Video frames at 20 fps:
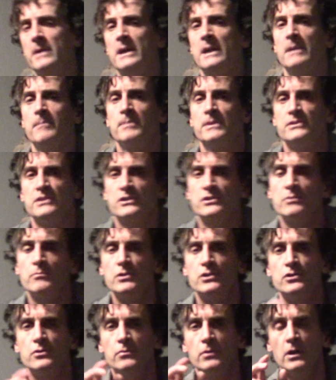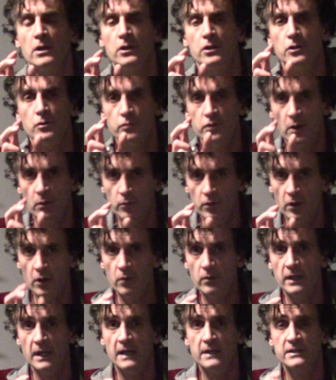in a position which you don't know
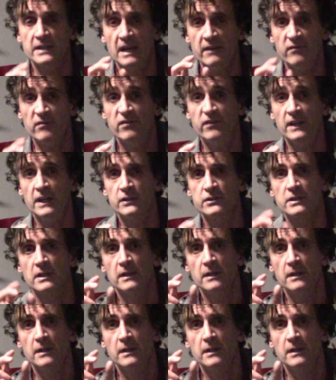yet, I haven't finished